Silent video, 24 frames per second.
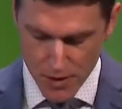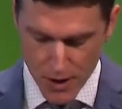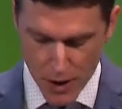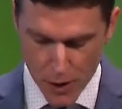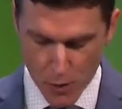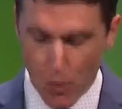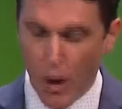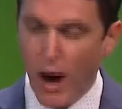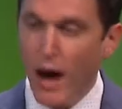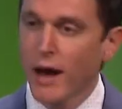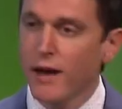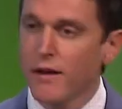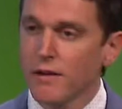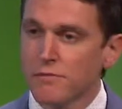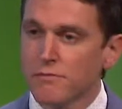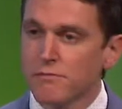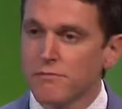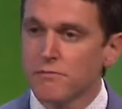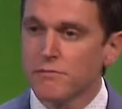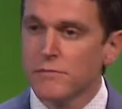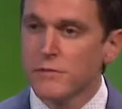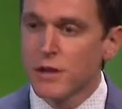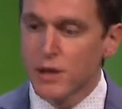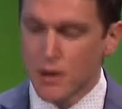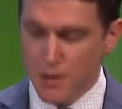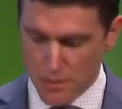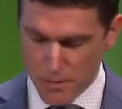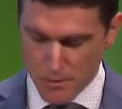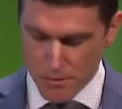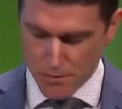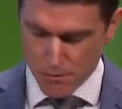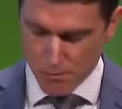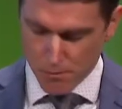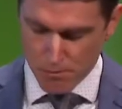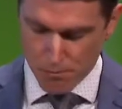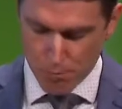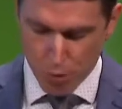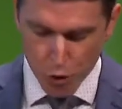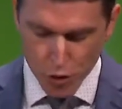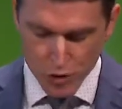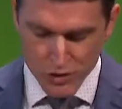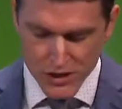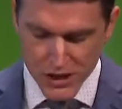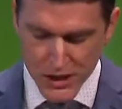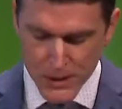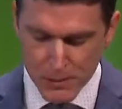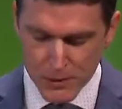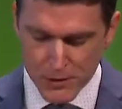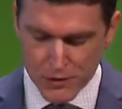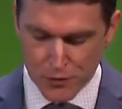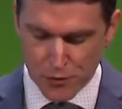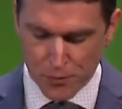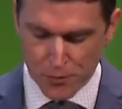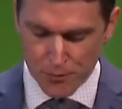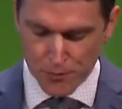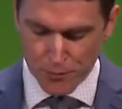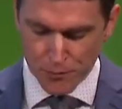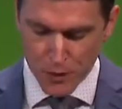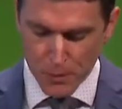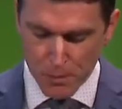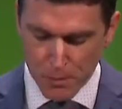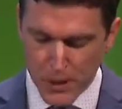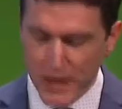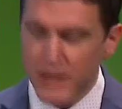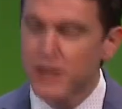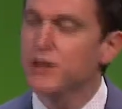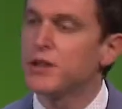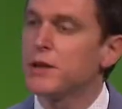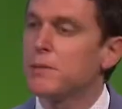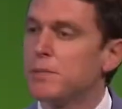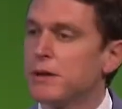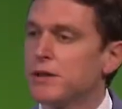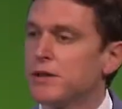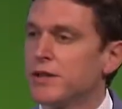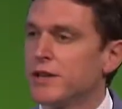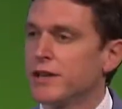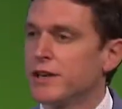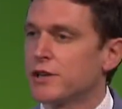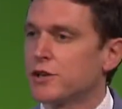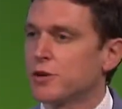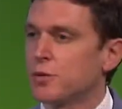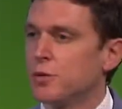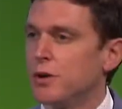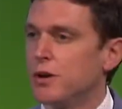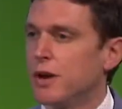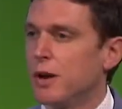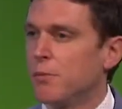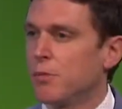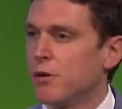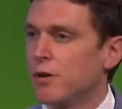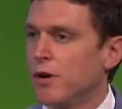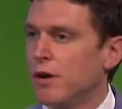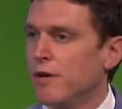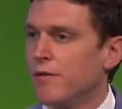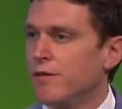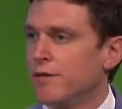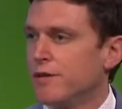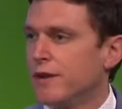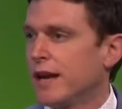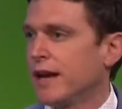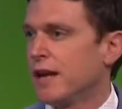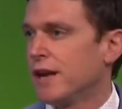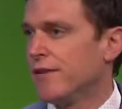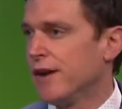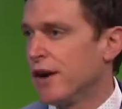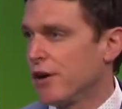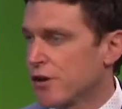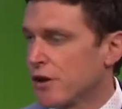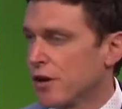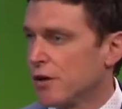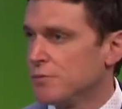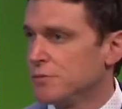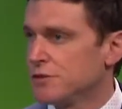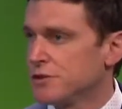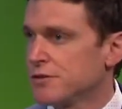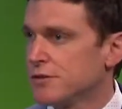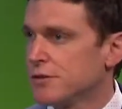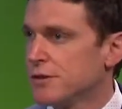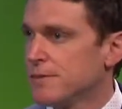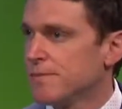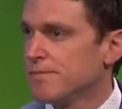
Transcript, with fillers: And why? Poor sleep has repeatedly been linked to a number of negative outcomes,